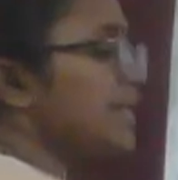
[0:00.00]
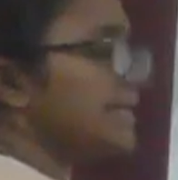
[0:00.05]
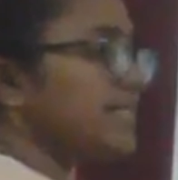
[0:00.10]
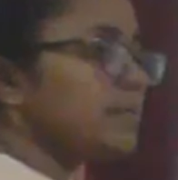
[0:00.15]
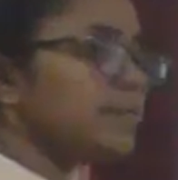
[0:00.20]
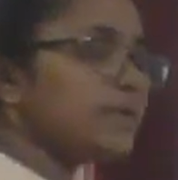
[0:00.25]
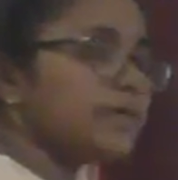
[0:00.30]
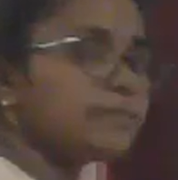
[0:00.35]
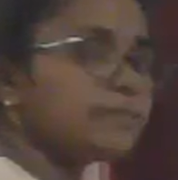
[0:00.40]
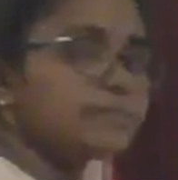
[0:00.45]

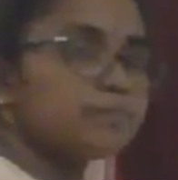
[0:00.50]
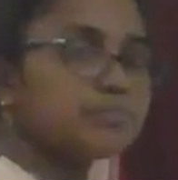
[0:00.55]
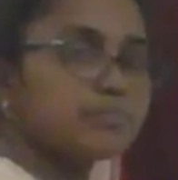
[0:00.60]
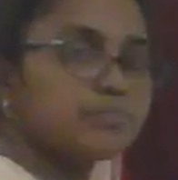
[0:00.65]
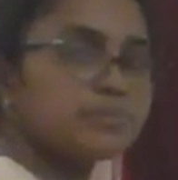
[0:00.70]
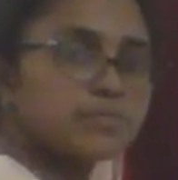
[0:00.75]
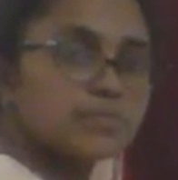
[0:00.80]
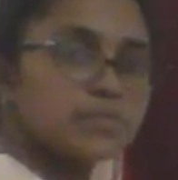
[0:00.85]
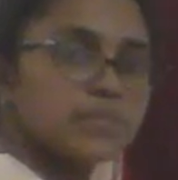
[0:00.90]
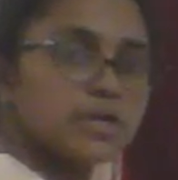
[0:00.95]
honeybee,
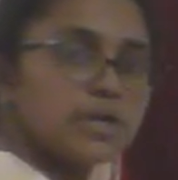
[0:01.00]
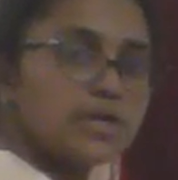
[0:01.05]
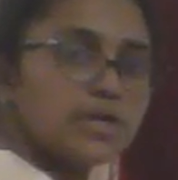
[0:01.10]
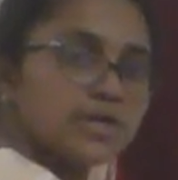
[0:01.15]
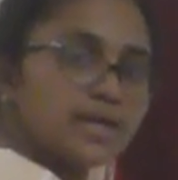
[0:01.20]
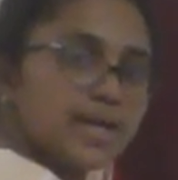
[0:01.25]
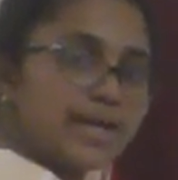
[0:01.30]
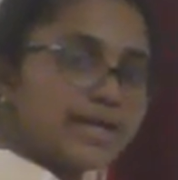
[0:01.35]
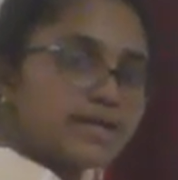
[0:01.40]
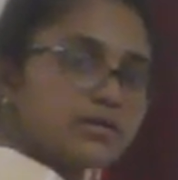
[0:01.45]

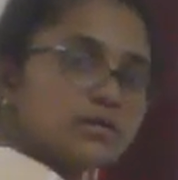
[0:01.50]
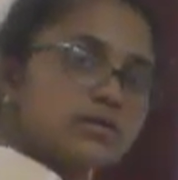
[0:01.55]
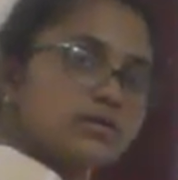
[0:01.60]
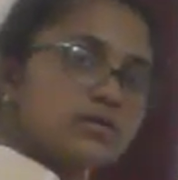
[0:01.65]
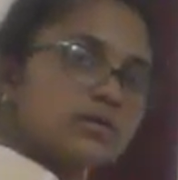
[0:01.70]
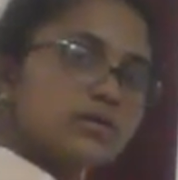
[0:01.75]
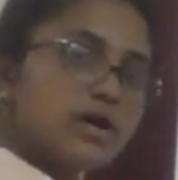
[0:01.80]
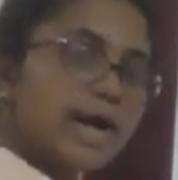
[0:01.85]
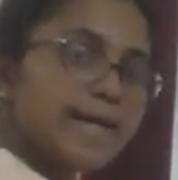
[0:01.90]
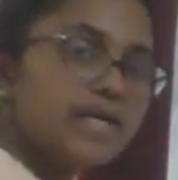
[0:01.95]
right?
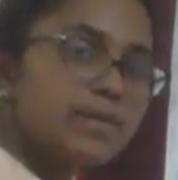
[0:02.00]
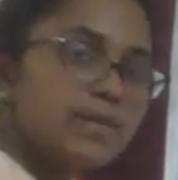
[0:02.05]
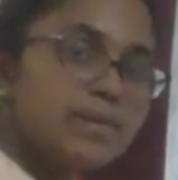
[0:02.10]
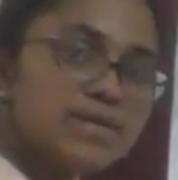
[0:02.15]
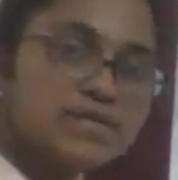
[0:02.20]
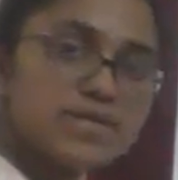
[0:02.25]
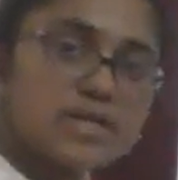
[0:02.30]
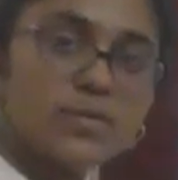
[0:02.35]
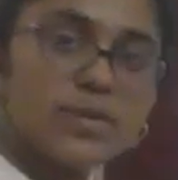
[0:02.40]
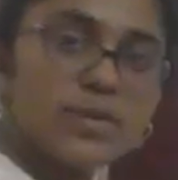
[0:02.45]

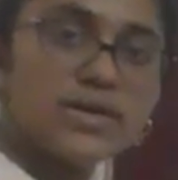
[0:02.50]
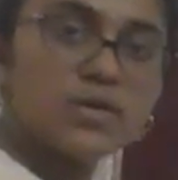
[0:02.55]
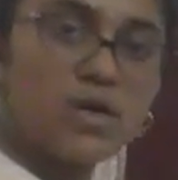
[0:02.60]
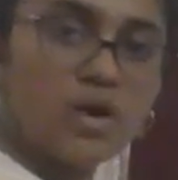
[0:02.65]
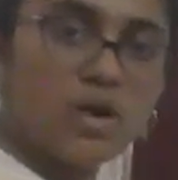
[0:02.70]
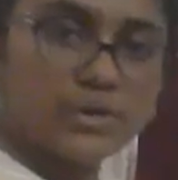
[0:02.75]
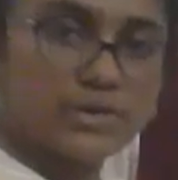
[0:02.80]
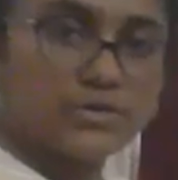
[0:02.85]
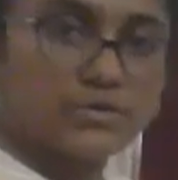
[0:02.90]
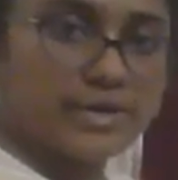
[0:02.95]
Honeybees are quite
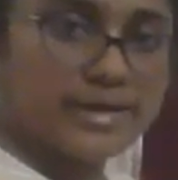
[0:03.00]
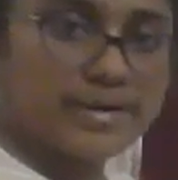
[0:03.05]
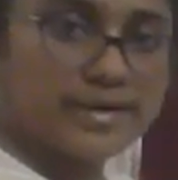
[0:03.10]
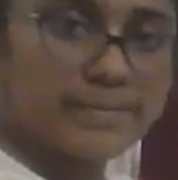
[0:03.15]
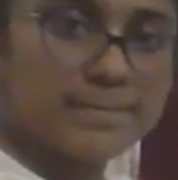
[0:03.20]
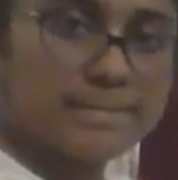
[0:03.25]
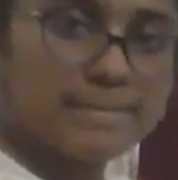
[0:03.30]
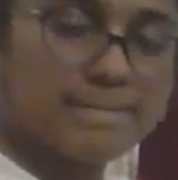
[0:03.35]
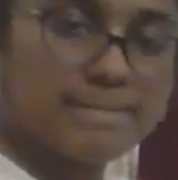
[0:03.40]
common, right?